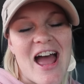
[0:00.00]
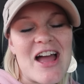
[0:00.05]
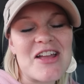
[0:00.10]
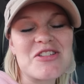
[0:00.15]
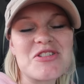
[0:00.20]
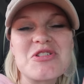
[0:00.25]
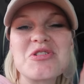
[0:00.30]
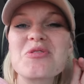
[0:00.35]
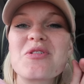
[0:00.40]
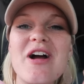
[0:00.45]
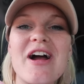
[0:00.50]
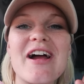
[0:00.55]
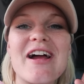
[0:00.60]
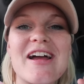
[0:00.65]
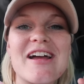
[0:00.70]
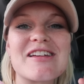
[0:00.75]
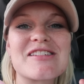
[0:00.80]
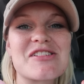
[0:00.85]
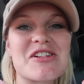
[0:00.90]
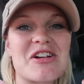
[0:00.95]
and you
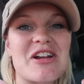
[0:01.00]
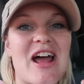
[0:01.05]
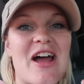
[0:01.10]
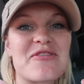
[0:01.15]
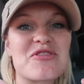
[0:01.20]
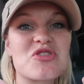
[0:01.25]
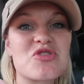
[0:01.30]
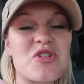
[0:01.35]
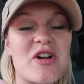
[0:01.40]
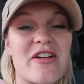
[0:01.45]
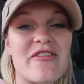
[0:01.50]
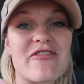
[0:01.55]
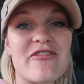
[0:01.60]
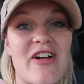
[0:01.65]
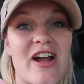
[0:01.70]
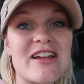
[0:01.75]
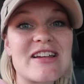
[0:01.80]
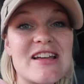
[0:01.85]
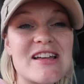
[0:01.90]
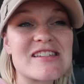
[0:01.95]
guys are gonna have to try and
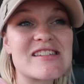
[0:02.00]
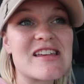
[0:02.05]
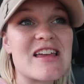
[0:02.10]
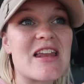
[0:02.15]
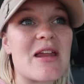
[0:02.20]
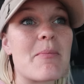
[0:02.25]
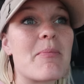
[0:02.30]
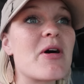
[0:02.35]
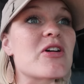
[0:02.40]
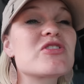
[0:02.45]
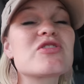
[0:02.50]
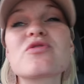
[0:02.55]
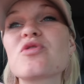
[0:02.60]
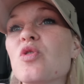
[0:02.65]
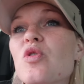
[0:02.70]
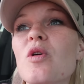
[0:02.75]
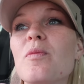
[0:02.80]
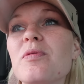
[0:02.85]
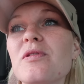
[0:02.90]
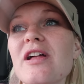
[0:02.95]
find us in a bunch of
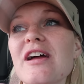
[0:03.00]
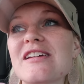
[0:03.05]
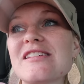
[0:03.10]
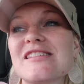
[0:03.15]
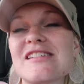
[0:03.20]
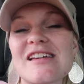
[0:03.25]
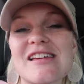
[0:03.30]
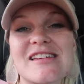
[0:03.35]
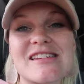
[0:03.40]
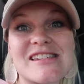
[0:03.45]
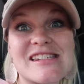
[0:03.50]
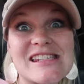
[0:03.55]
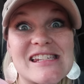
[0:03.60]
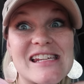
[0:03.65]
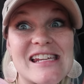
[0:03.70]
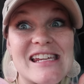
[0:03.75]
cool places.